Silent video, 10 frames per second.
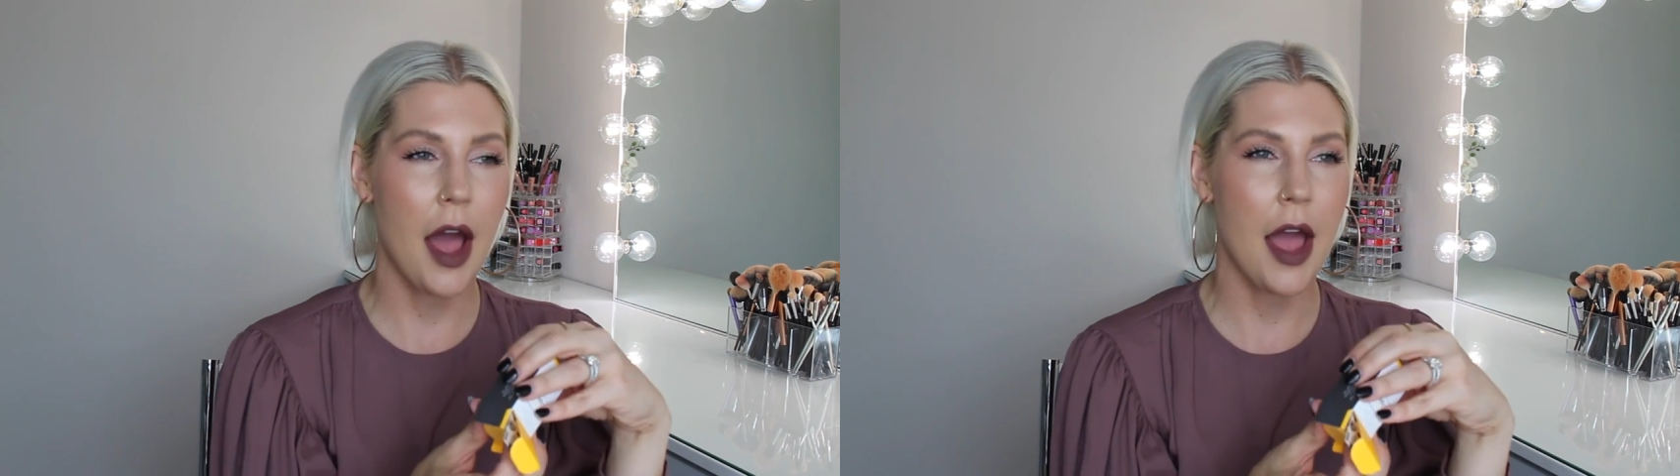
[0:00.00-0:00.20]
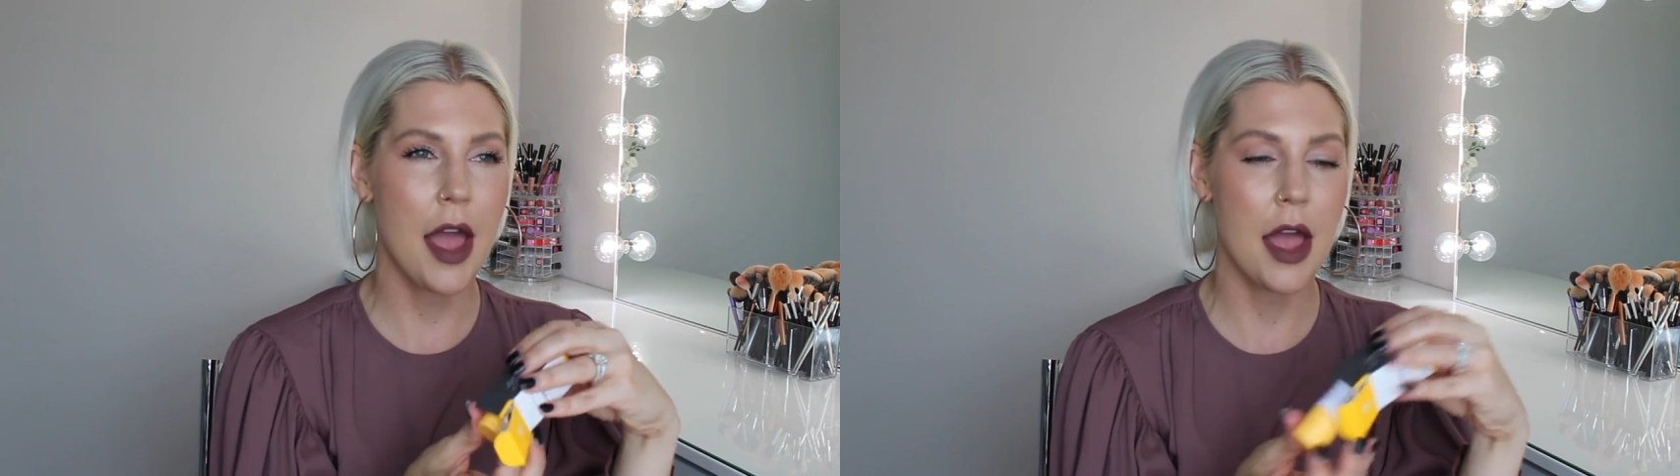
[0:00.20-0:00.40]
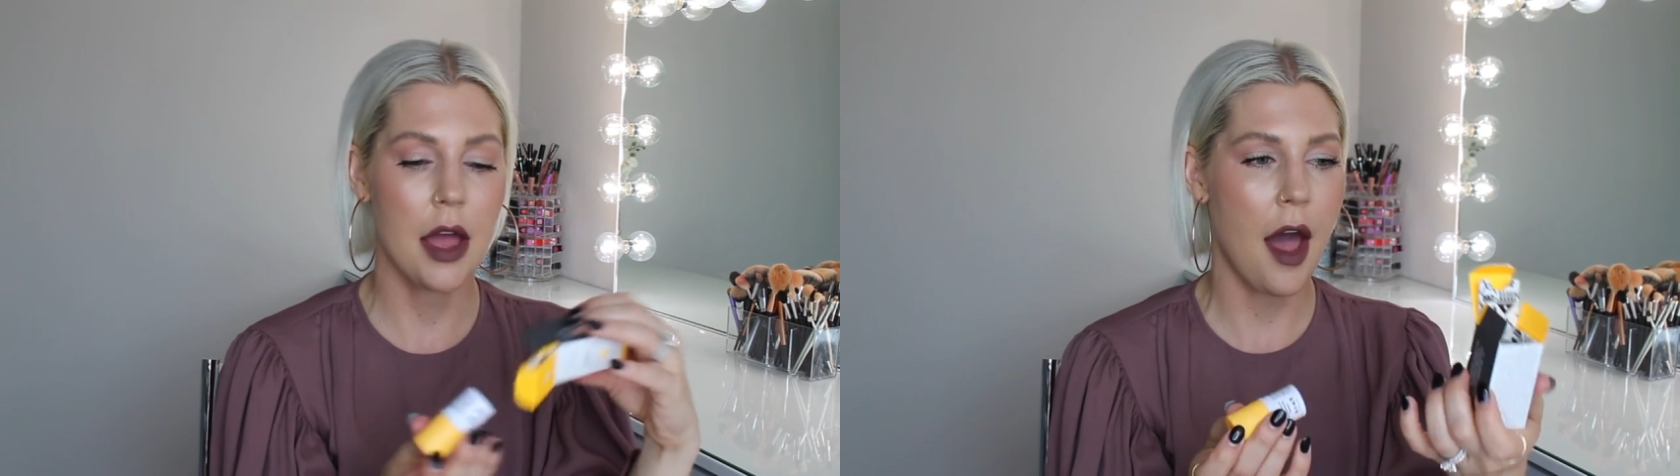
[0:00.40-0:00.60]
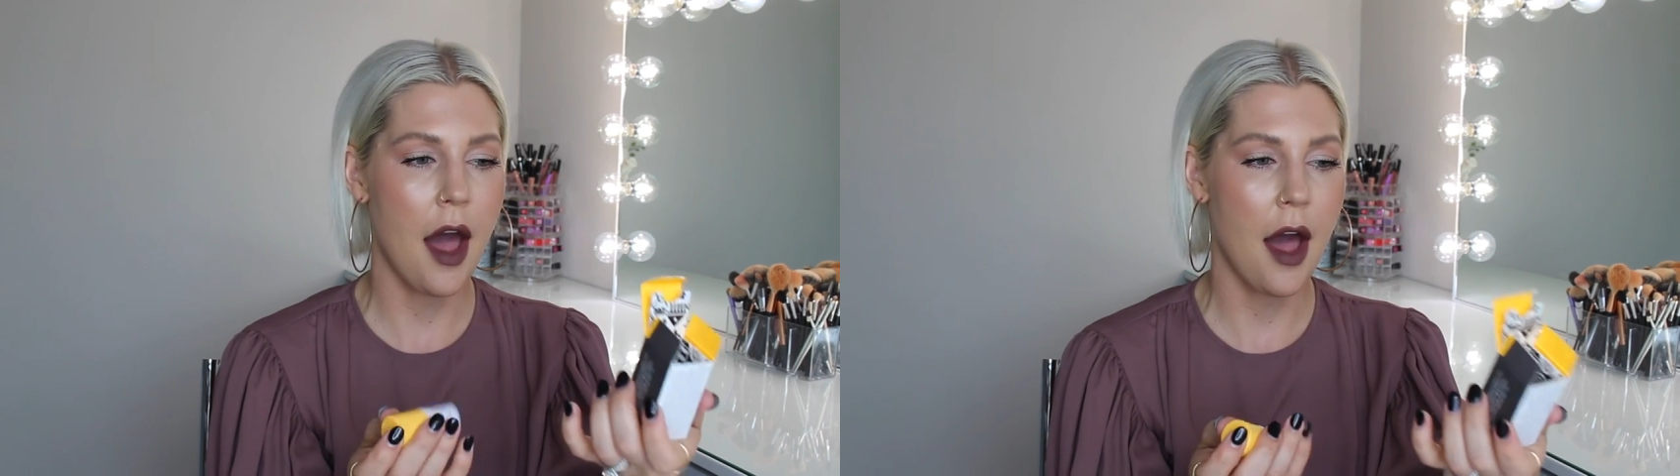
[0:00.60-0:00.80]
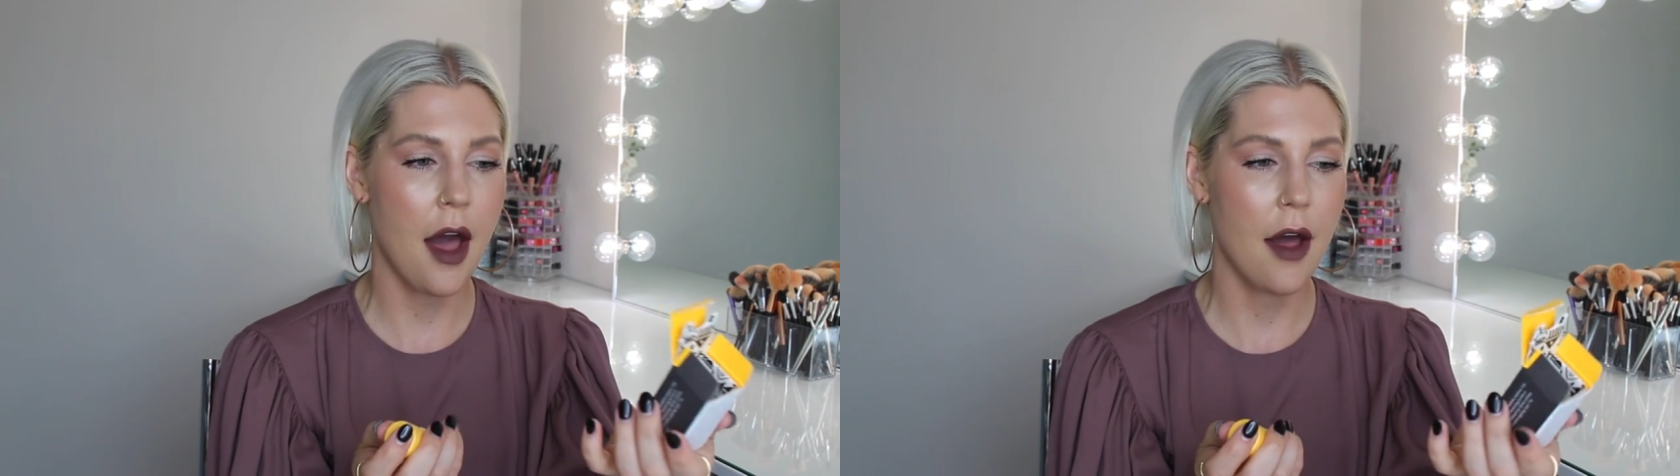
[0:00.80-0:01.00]
I
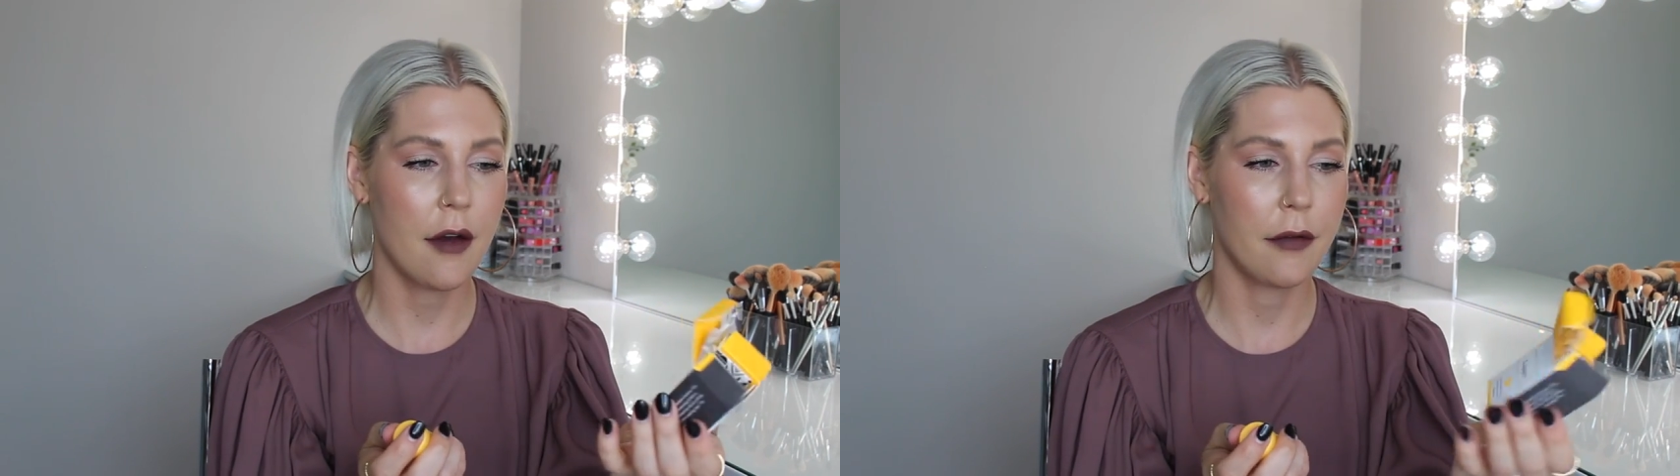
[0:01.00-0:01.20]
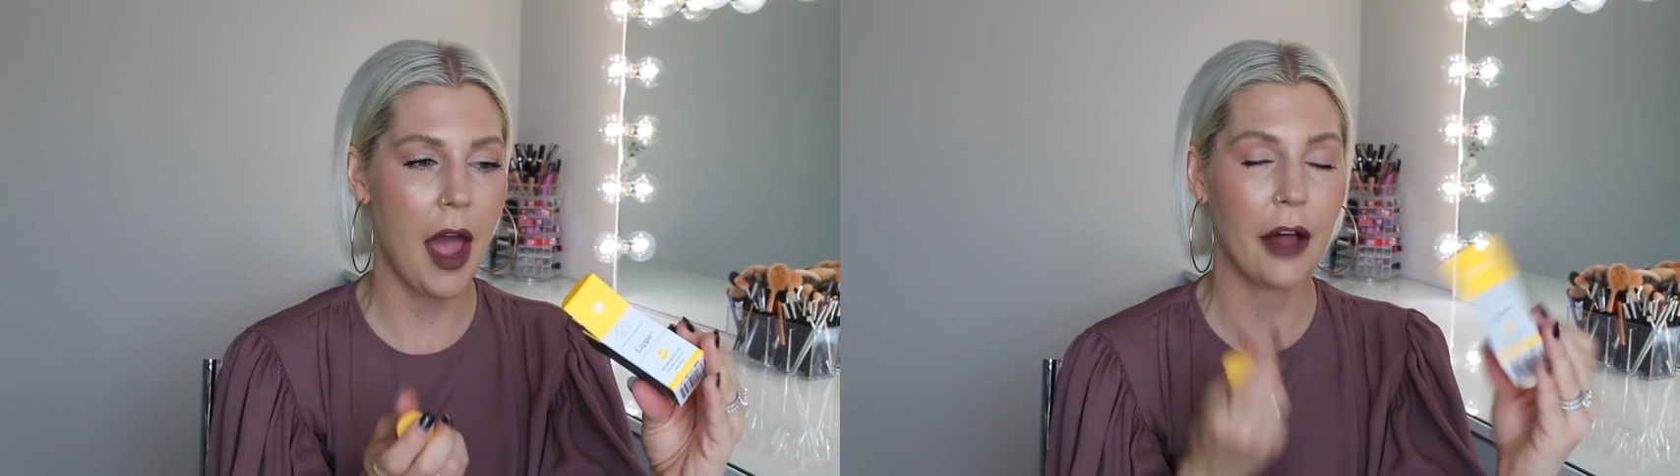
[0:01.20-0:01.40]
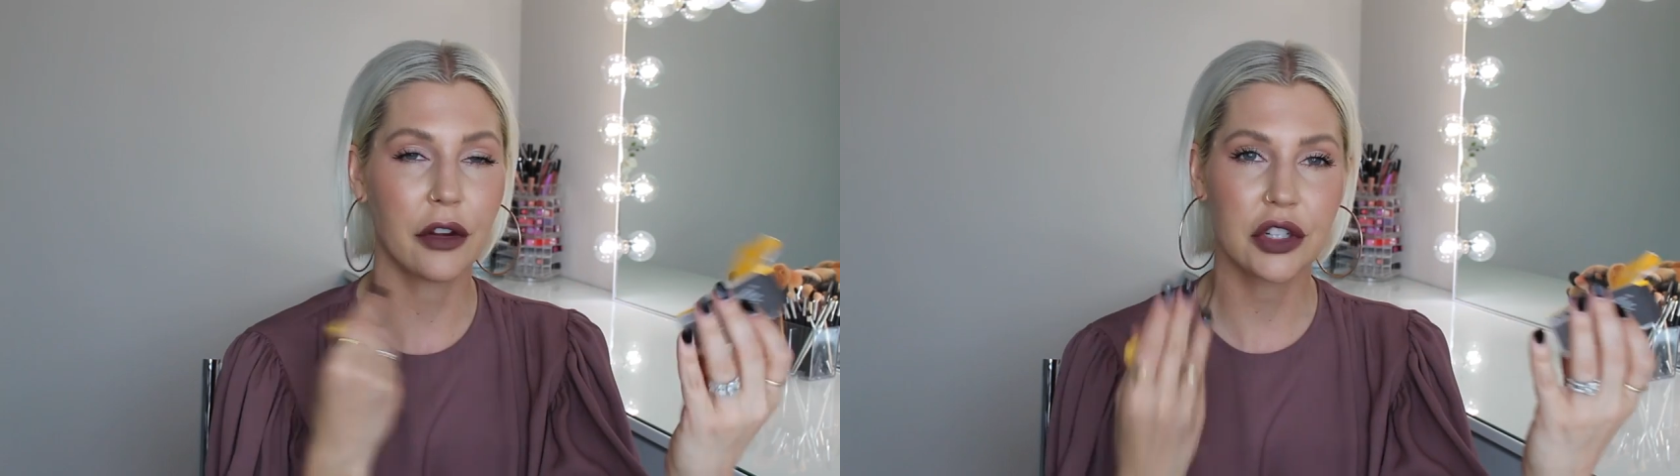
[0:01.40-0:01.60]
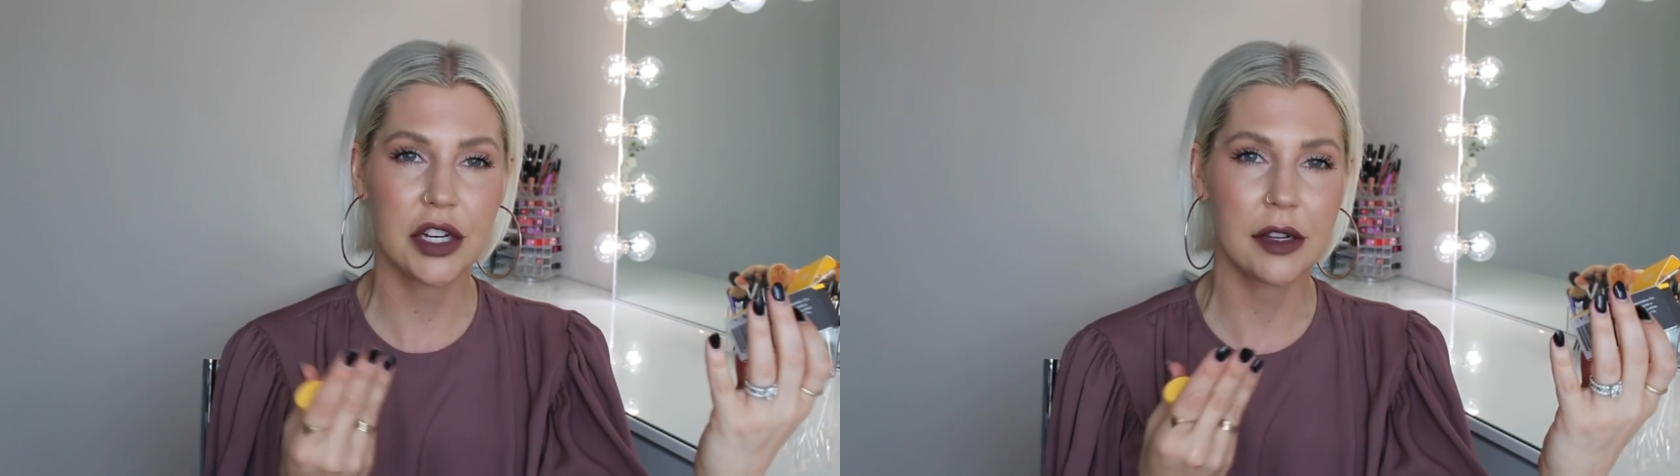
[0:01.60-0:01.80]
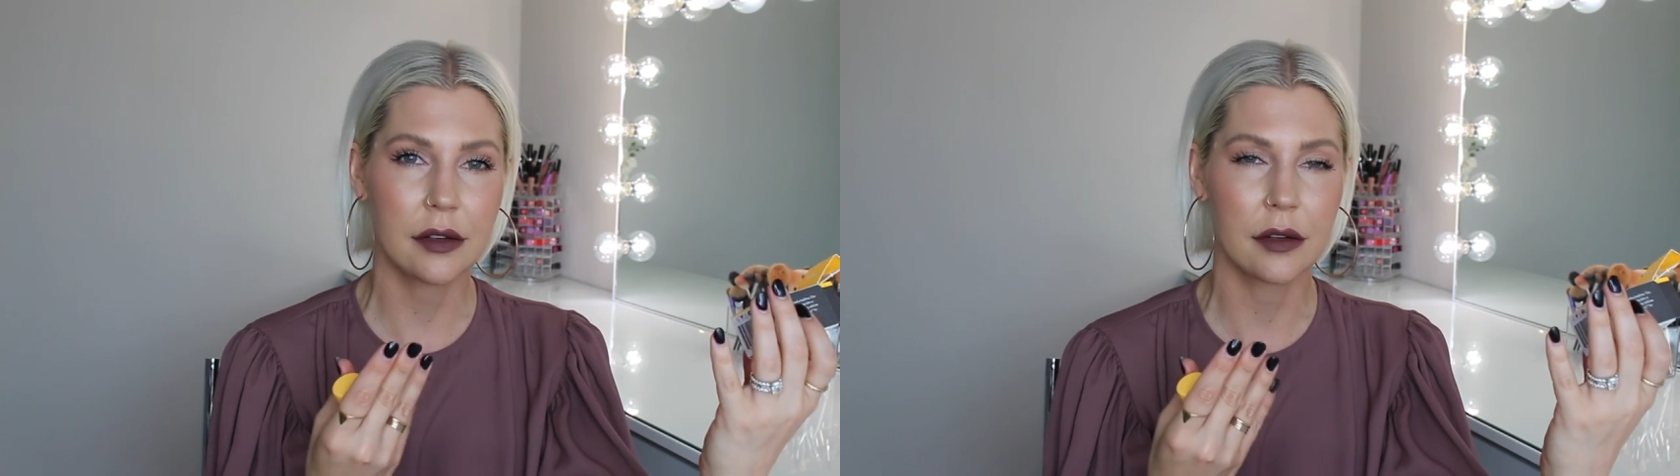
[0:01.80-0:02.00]
have allergies